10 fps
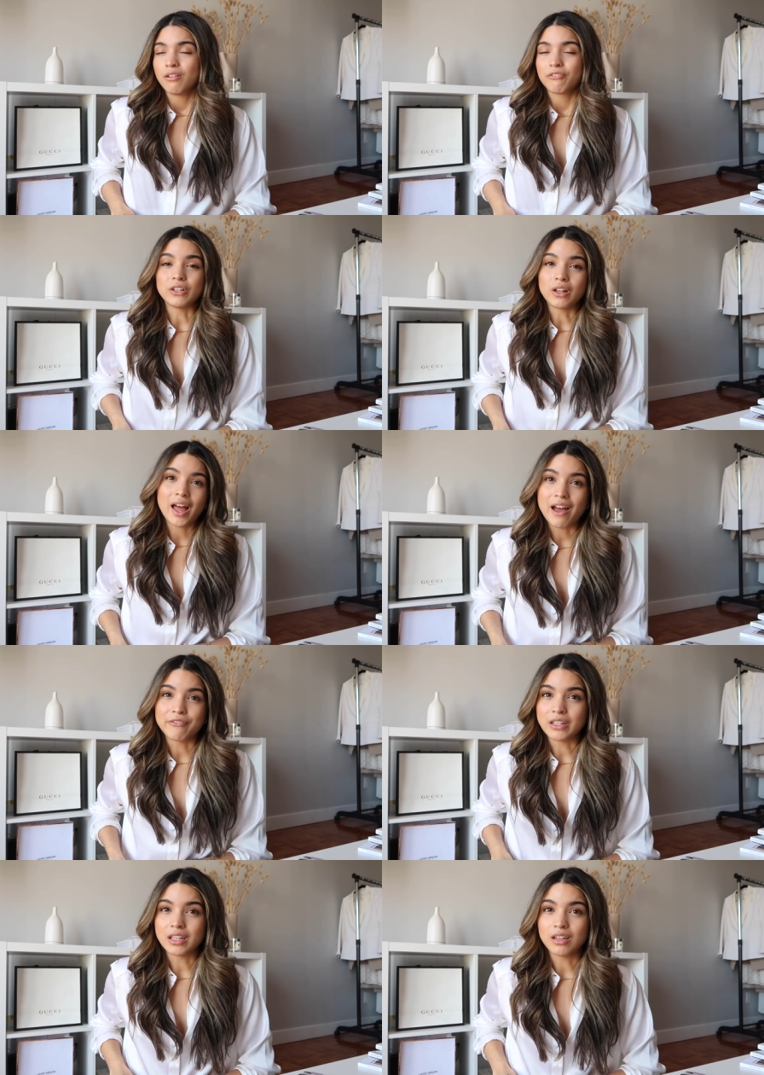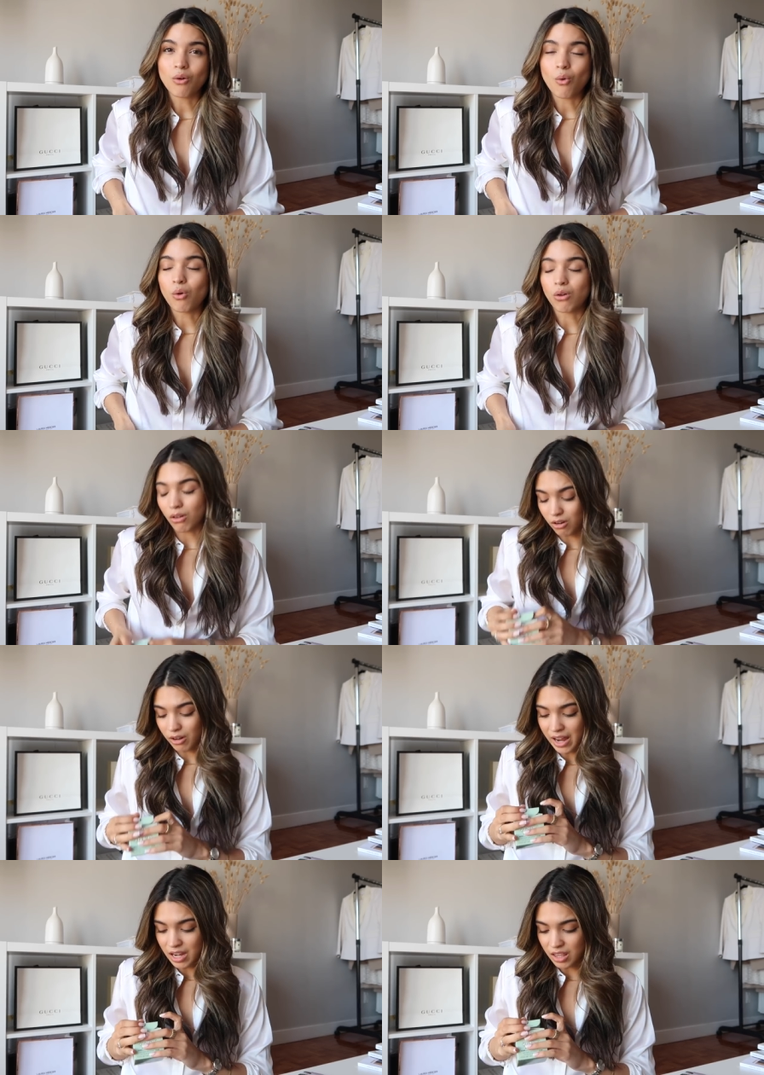feel heavy or, or
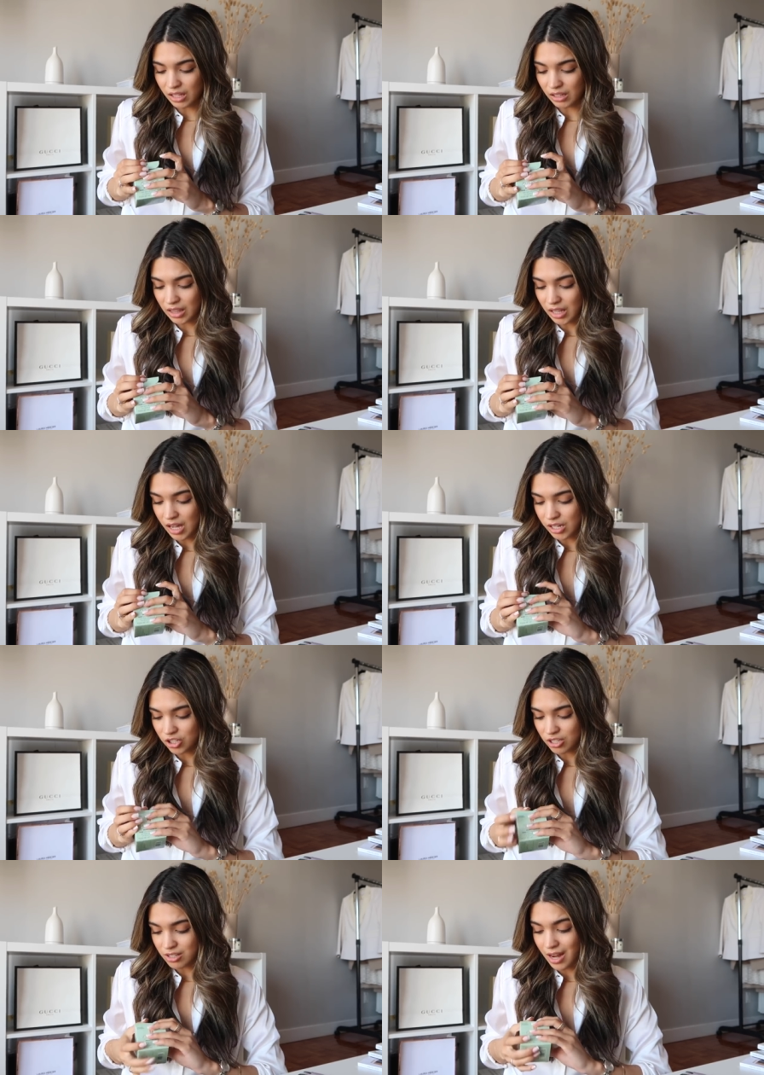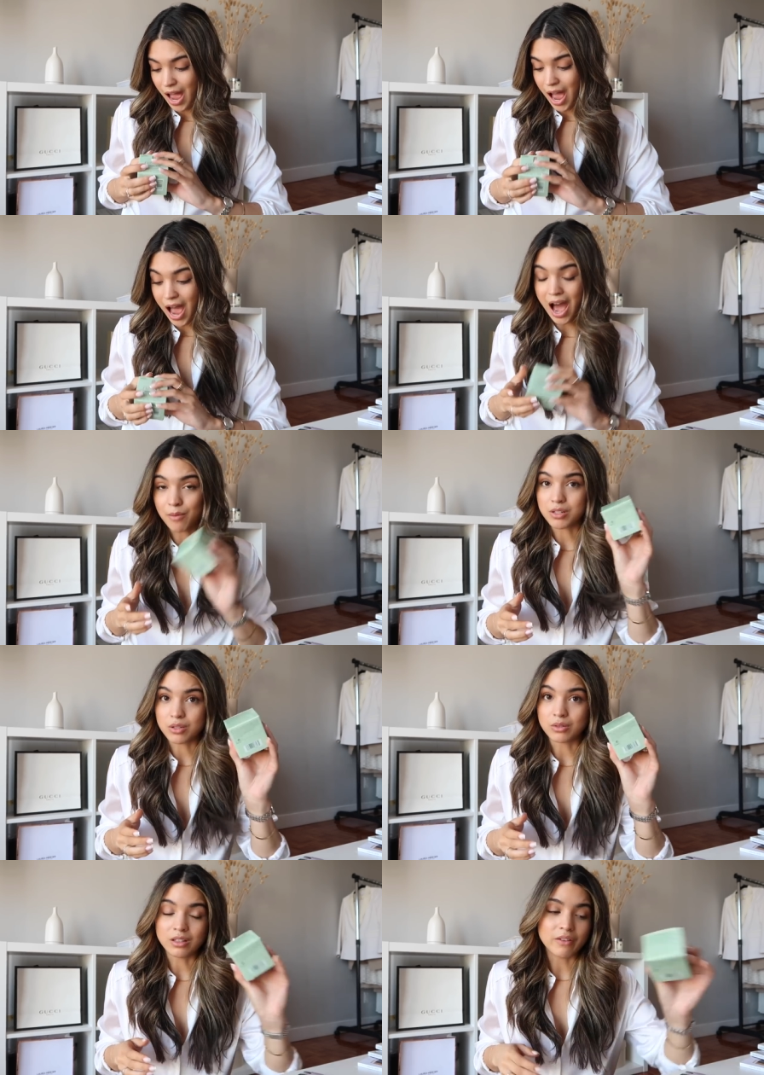anything like that. I just
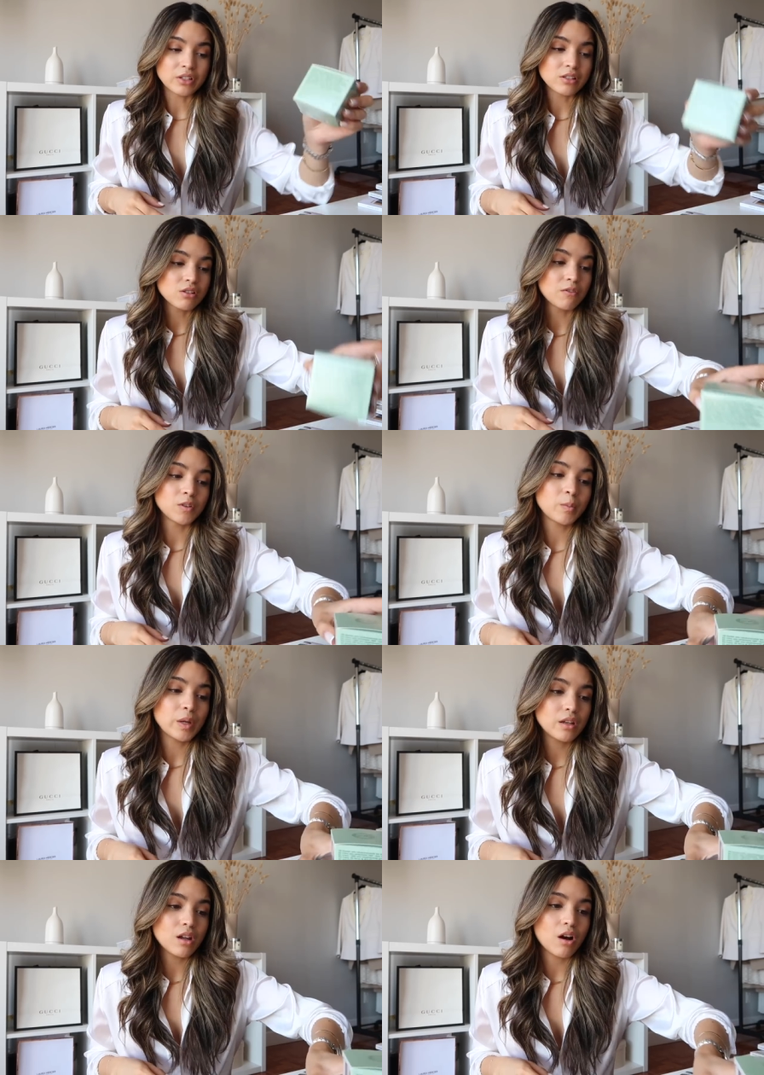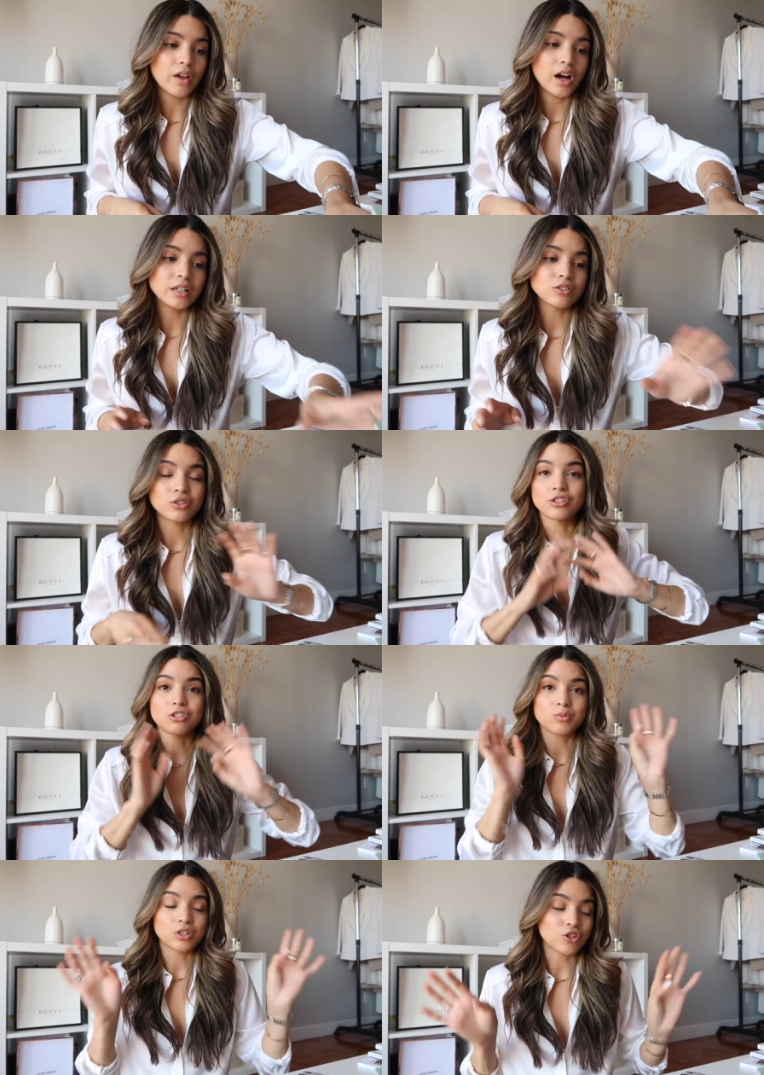absolutely love it. So if you've been on the hunt or you
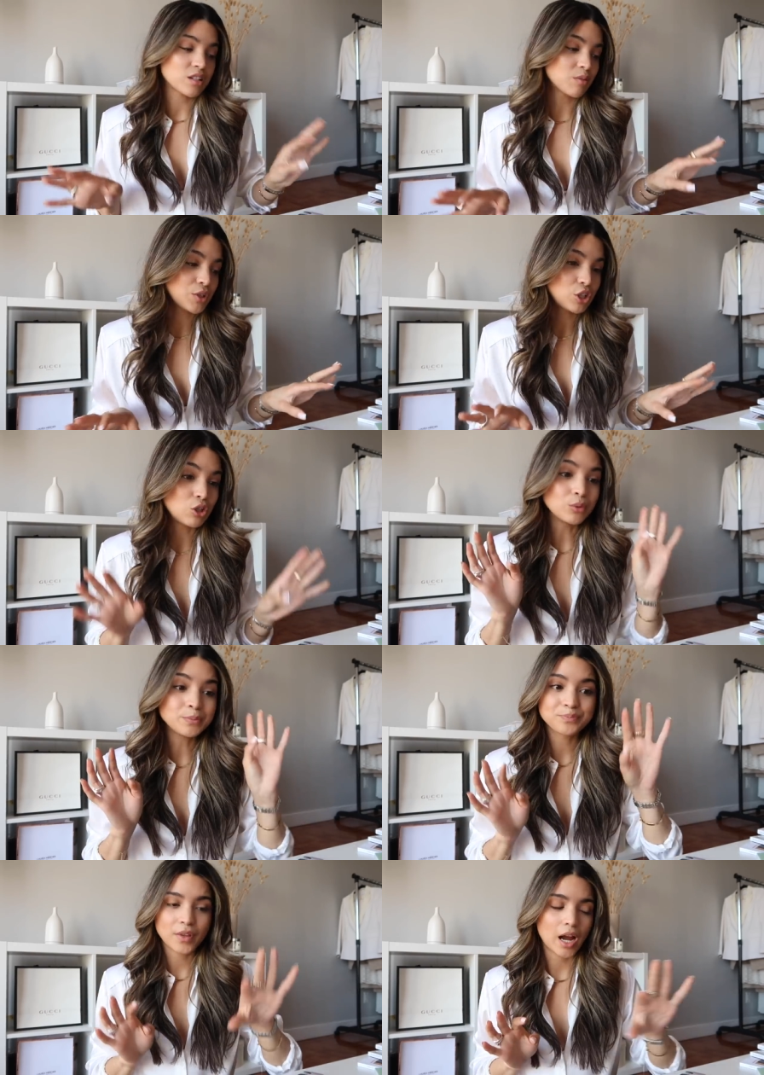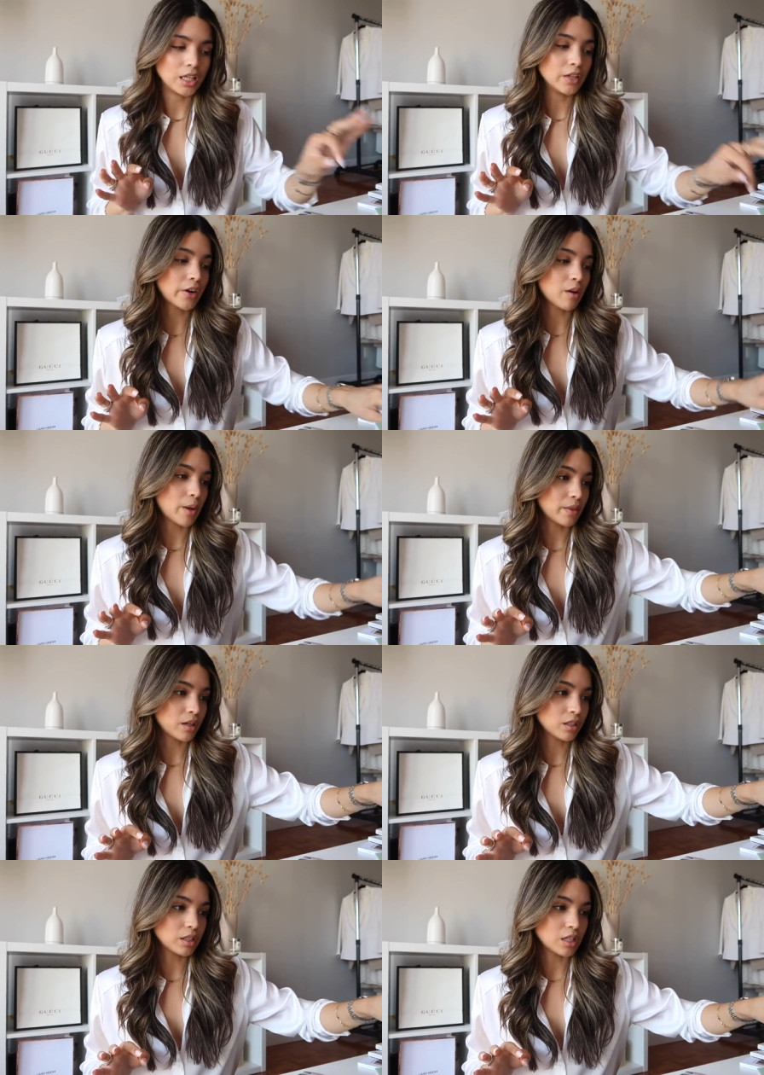just want to try something new, highly recommend
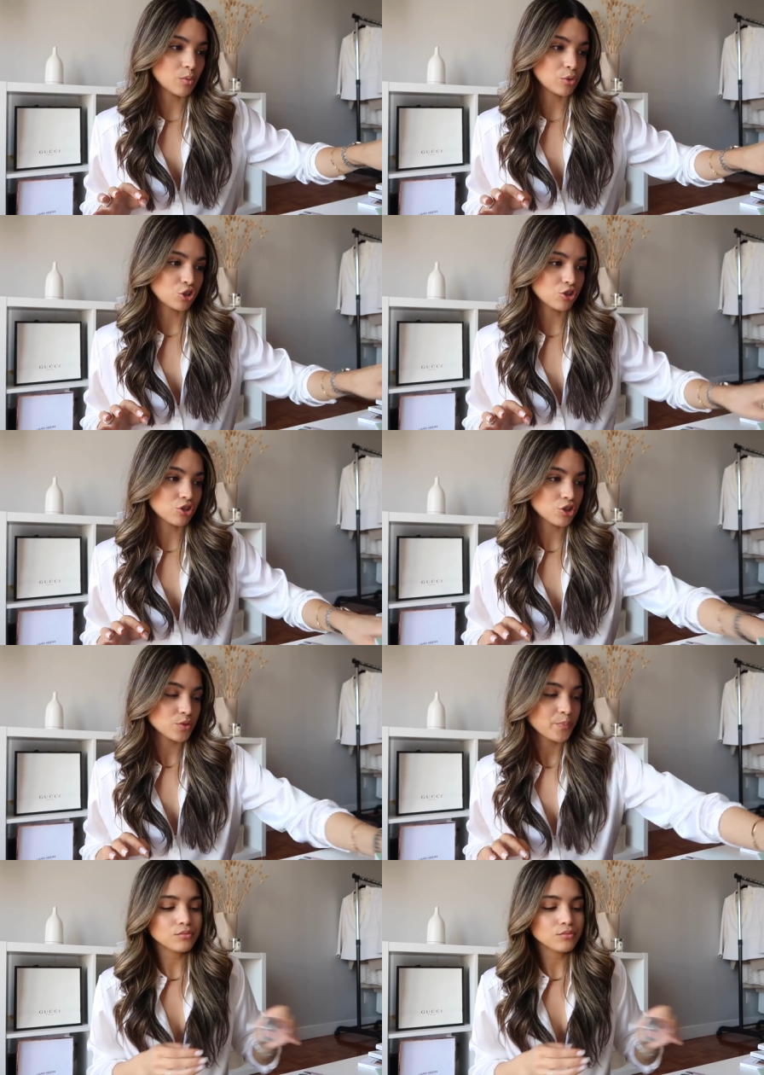that Clinique Moisture Surge.